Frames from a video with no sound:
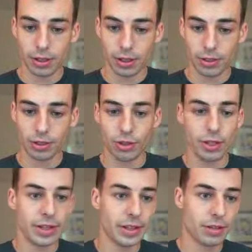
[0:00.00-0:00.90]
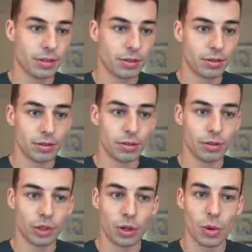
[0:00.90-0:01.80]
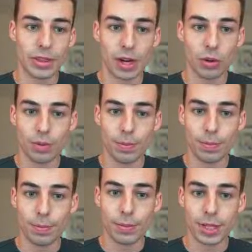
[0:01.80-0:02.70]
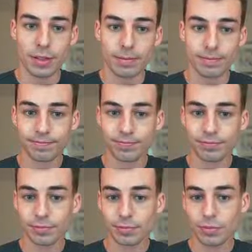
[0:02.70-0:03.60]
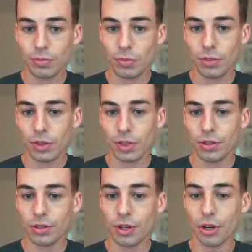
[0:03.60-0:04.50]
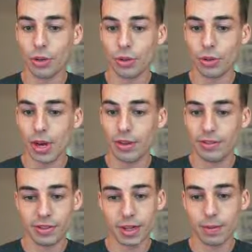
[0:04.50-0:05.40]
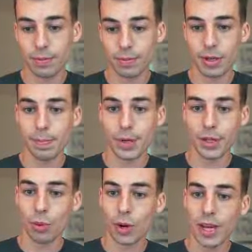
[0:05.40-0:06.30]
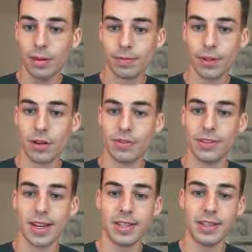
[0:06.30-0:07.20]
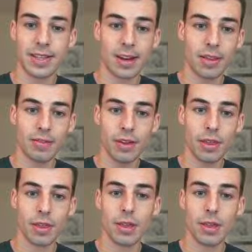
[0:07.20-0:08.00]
So yeah, let's look at what that would be. So you have some big array of size 10 to the 5th.